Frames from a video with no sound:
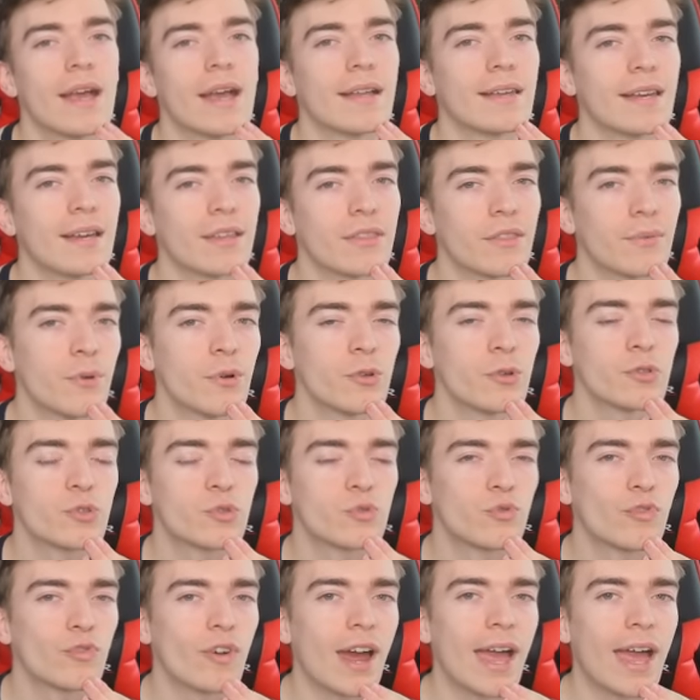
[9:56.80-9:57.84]
Now the most
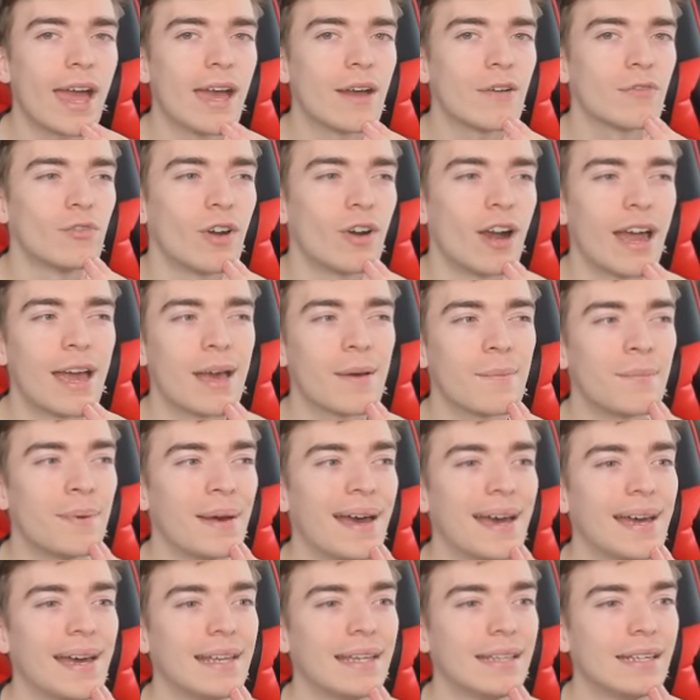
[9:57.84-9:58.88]
rare
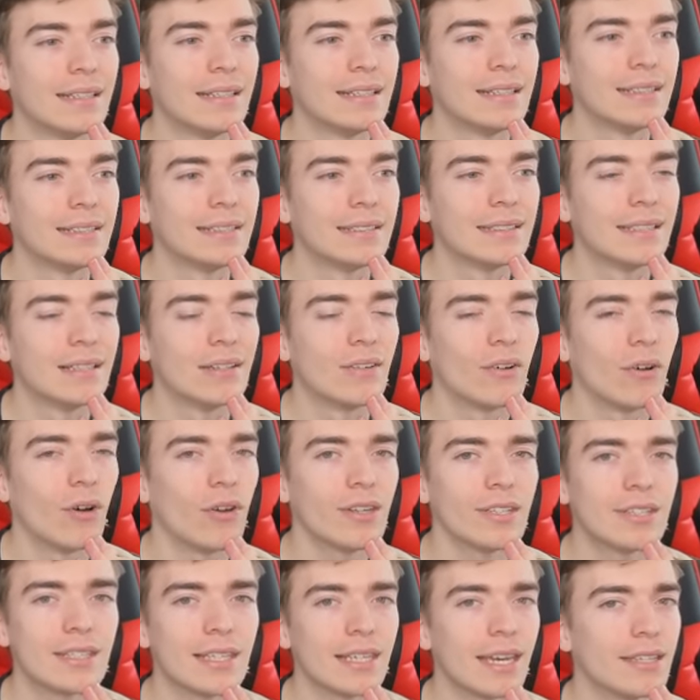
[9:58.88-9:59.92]
pet,
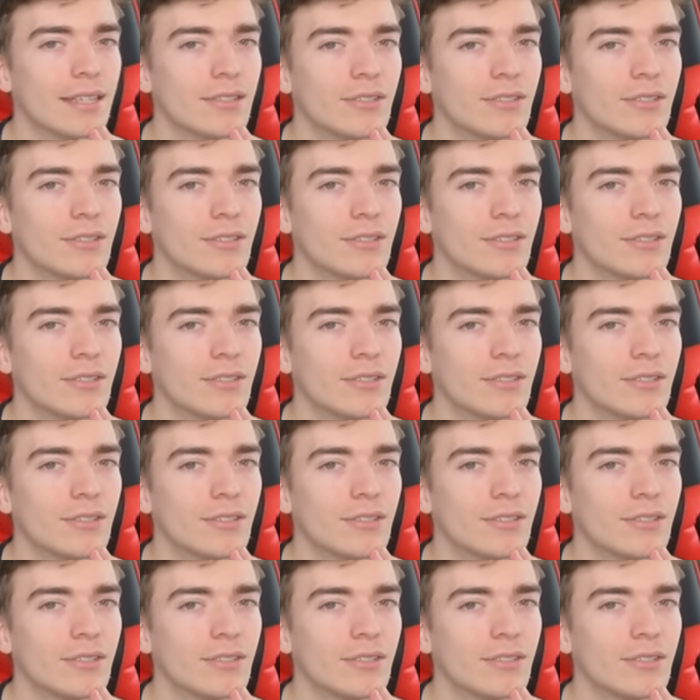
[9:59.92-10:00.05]
honestly I